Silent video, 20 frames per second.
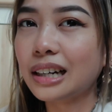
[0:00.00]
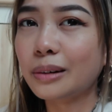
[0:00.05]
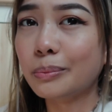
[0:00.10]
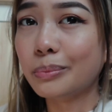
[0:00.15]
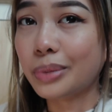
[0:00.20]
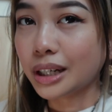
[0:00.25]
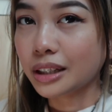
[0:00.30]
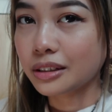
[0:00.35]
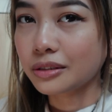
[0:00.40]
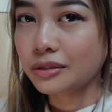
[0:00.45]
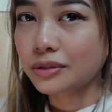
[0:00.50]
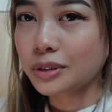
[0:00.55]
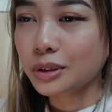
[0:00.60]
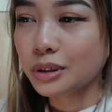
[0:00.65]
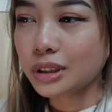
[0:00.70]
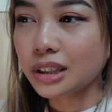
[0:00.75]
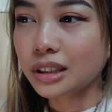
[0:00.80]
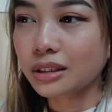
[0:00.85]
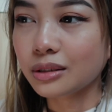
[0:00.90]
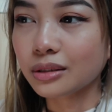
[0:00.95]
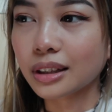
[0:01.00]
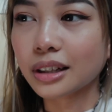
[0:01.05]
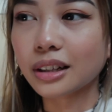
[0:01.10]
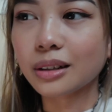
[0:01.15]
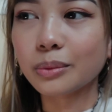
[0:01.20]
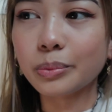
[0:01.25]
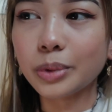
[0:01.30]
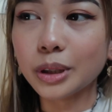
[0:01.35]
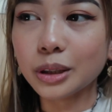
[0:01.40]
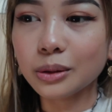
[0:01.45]
banner for it, or
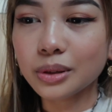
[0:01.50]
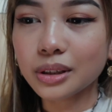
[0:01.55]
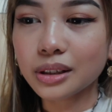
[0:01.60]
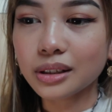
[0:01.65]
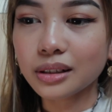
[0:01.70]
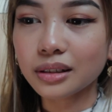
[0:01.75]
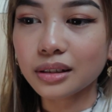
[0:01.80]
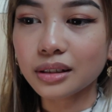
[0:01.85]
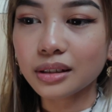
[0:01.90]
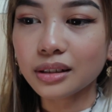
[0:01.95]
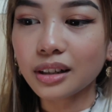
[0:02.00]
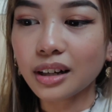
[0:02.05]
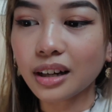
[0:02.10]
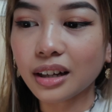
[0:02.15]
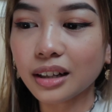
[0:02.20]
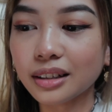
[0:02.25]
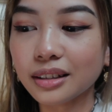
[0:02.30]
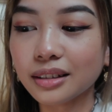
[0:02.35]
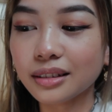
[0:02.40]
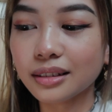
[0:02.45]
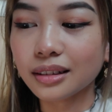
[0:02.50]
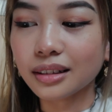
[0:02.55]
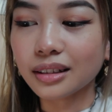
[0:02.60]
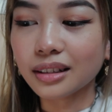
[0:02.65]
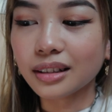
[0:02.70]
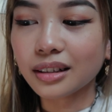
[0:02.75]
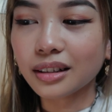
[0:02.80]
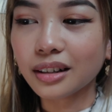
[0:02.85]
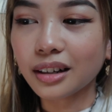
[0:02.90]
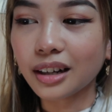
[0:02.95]
like a poster,
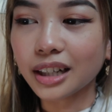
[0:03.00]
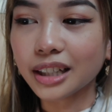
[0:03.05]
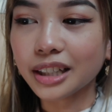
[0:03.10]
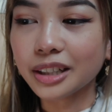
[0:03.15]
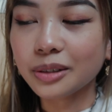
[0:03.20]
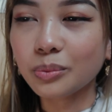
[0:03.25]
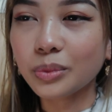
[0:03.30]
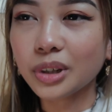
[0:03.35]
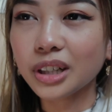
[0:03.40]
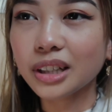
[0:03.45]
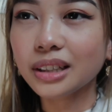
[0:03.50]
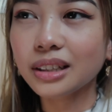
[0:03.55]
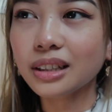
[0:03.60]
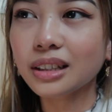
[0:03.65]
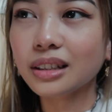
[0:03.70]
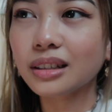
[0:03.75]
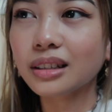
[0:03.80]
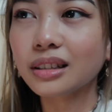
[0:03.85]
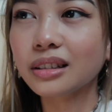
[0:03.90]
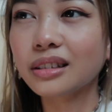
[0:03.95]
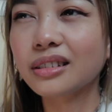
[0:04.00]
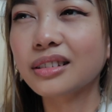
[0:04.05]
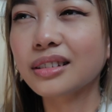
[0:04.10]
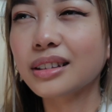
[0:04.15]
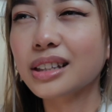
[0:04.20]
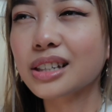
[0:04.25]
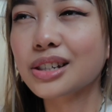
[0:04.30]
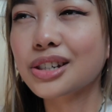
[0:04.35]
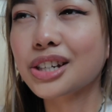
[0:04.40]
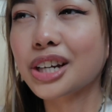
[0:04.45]
and I did mine
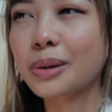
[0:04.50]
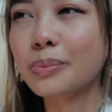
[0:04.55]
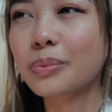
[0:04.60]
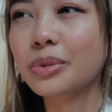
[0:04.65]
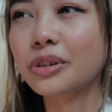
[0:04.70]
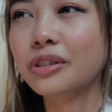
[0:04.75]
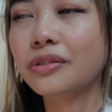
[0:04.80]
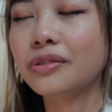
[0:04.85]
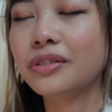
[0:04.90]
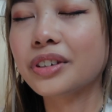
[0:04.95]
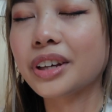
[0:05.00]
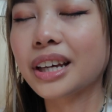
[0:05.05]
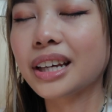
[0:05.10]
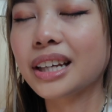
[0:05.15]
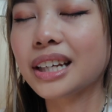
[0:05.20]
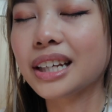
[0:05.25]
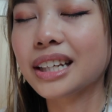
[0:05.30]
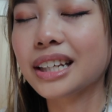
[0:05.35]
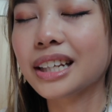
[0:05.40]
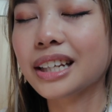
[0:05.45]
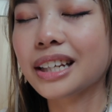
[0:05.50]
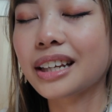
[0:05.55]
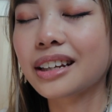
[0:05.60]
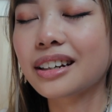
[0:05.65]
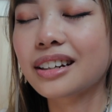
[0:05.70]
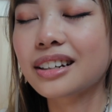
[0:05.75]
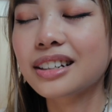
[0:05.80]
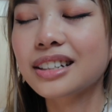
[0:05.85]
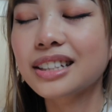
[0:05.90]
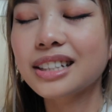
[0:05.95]
in the shape of
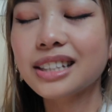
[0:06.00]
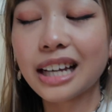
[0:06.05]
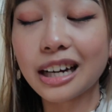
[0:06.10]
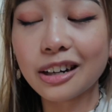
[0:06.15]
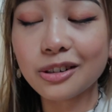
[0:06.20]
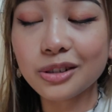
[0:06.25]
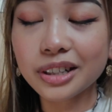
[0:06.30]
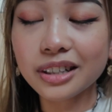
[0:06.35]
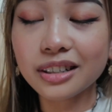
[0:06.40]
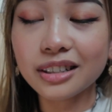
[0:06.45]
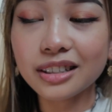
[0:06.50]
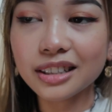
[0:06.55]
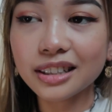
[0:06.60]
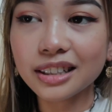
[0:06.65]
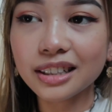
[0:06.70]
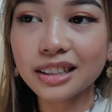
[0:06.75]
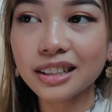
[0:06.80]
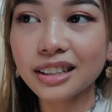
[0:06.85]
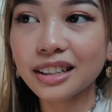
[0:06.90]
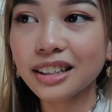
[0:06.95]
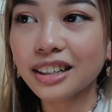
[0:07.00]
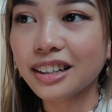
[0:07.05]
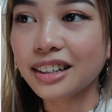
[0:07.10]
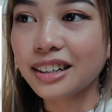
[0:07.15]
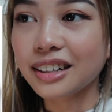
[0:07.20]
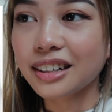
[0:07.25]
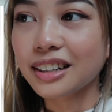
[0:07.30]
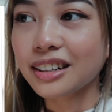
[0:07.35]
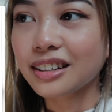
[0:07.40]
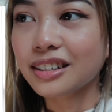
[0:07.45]
a tarot card
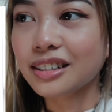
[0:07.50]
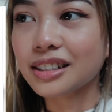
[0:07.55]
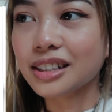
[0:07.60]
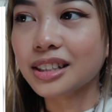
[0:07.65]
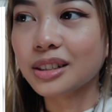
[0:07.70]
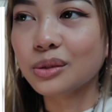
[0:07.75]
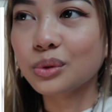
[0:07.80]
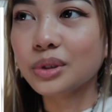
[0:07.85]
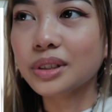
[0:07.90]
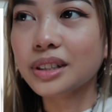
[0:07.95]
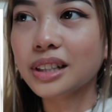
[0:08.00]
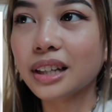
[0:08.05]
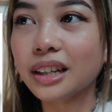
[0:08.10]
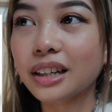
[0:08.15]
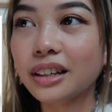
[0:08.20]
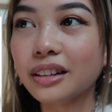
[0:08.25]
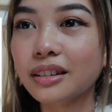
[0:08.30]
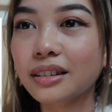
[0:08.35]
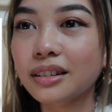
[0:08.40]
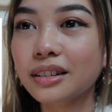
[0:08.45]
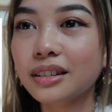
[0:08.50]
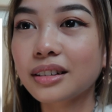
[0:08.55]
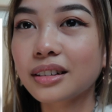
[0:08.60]
because it was like